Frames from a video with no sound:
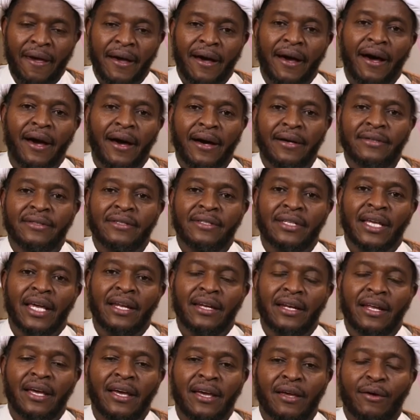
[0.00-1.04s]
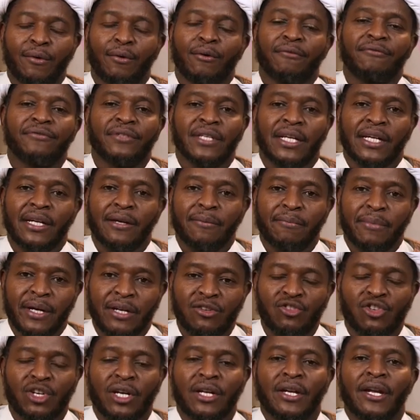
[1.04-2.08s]
as a day of
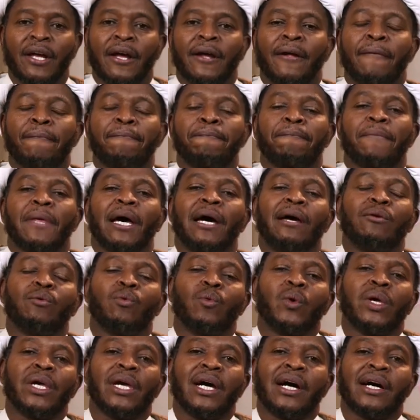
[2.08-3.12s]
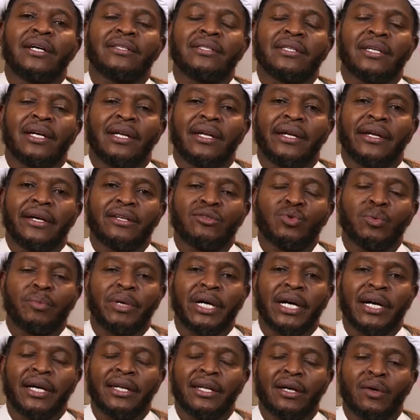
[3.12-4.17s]
celebration. And we ask Allah
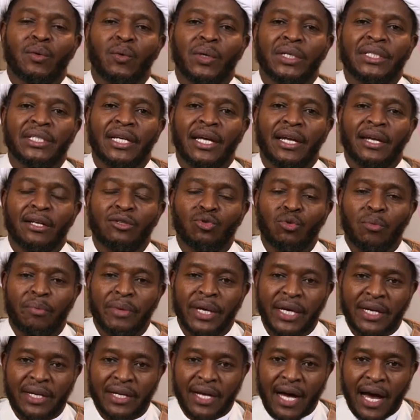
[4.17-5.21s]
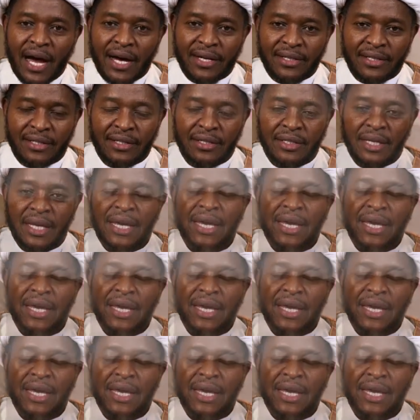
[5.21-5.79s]
subhanahu wa ta'ala to make us